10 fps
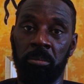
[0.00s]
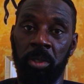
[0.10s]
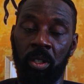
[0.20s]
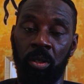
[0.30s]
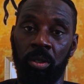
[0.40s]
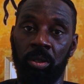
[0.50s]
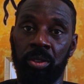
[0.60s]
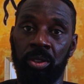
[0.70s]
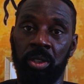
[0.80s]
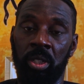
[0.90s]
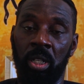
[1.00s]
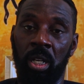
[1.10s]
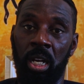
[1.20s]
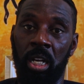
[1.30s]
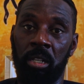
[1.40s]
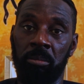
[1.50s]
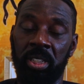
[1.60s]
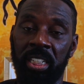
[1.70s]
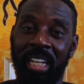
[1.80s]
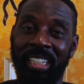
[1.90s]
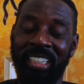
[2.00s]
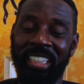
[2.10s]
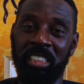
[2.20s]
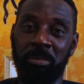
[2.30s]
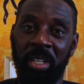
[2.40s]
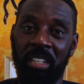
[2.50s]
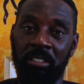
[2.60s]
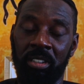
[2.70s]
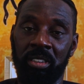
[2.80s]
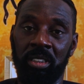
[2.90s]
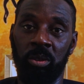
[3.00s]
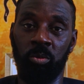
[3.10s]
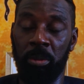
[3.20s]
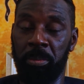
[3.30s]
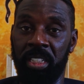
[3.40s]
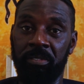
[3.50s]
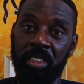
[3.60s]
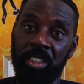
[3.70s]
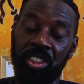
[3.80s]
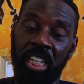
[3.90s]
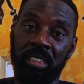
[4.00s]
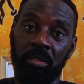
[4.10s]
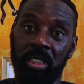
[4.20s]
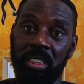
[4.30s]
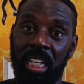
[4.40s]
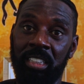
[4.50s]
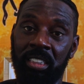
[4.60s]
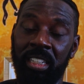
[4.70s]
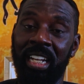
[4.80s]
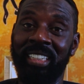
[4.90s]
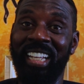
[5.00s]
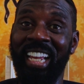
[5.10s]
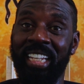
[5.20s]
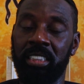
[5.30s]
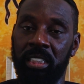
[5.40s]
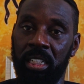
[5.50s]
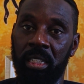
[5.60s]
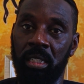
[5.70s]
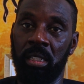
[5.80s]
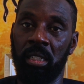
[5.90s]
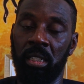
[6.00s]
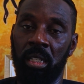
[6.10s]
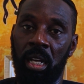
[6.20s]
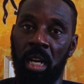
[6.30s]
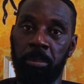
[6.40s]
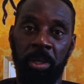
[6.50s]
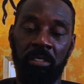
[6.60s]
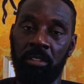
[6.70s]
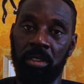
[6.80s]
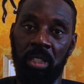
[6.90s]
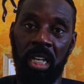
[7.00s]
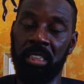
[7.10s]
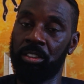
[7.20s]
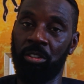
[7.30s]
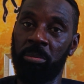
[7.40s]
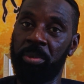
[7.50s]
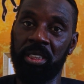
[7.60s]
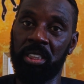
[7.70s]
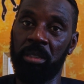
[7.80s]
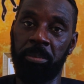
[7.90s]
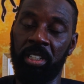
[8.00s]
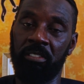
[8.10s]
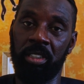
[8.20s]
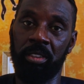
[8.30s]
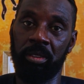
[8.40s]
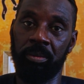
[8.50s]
because um, the Henoletic period we believe in this channel is actually an A D uh, period, and it's not a B C period.